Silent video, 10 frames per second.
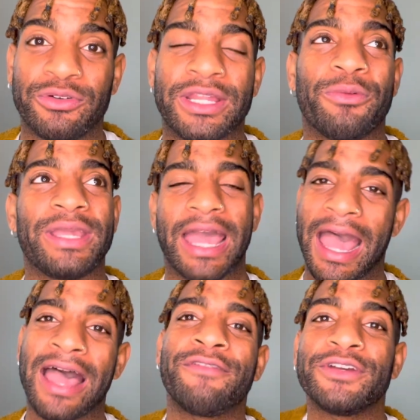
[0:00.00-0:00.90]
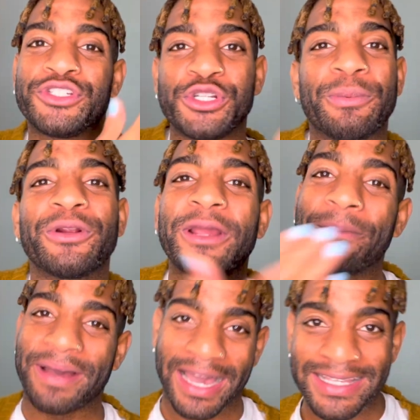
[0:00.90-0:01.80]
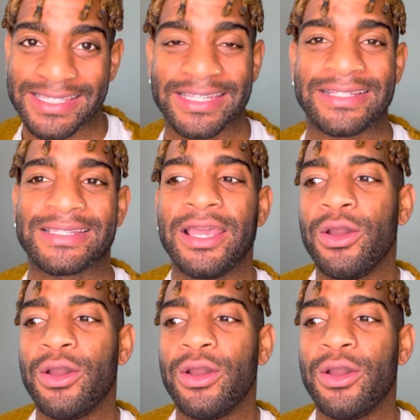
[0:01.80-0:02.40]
Now, we have Jupiter in Pisces,